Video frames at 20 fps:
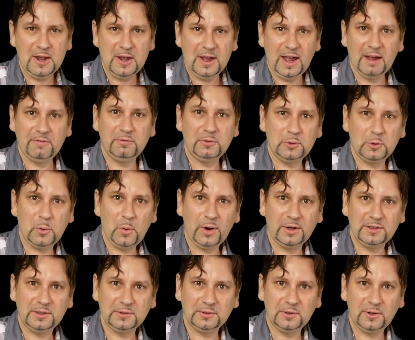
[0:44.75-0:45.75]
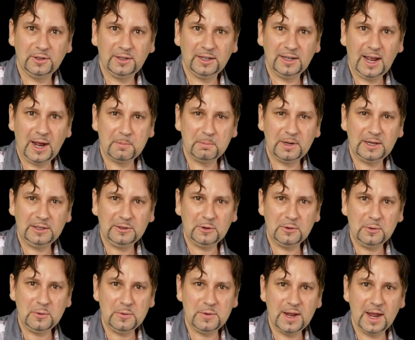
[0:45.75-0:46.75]
Haven't quite decided how many to
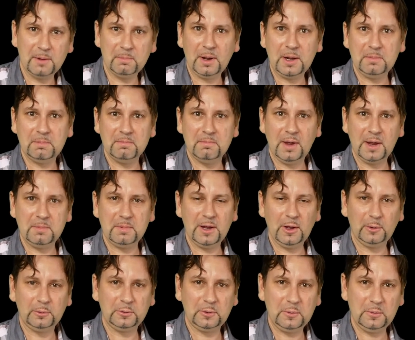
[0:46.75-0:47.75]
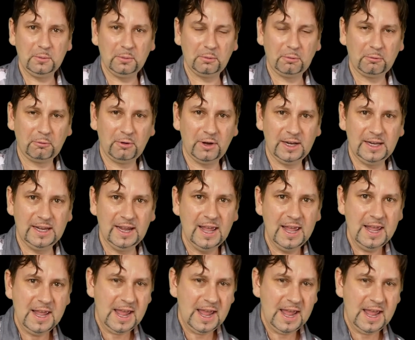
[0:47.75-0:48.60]
do yet, maybe I'll do 3,